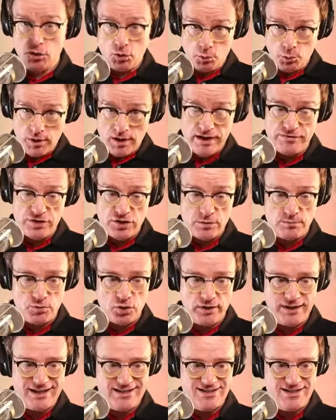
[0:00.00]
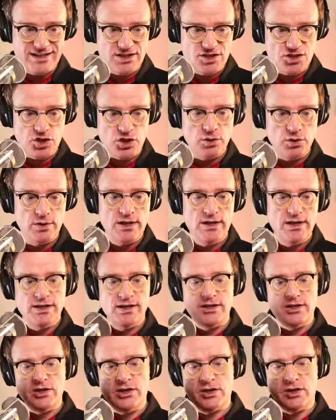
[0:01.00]
wherever you're broadcasting to.
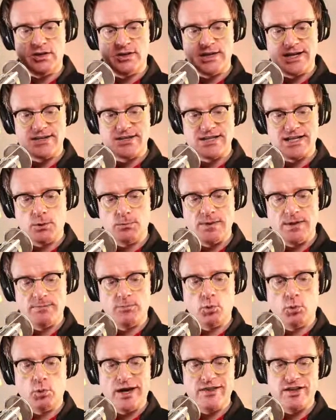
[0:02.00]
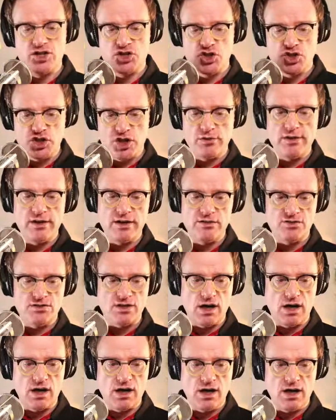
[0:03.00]
You can then tell people where the show notes
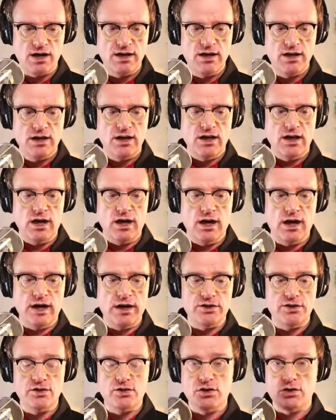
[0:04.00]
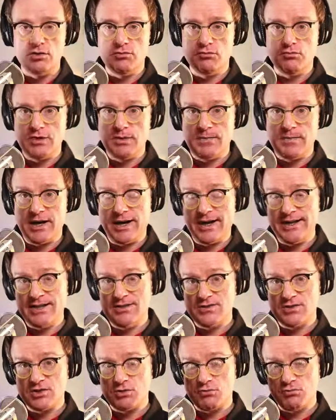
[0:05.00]
are. You can
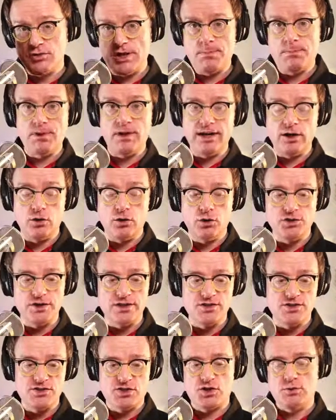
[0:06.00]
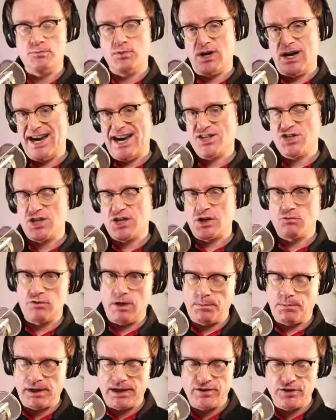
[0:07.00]
remind replay audience to put hashtag
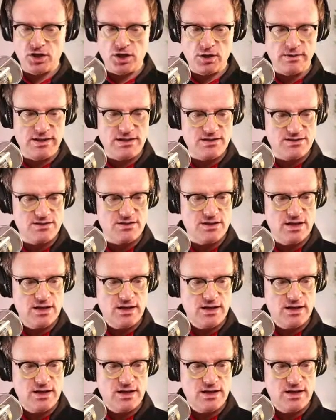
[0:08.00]
replay in the comments.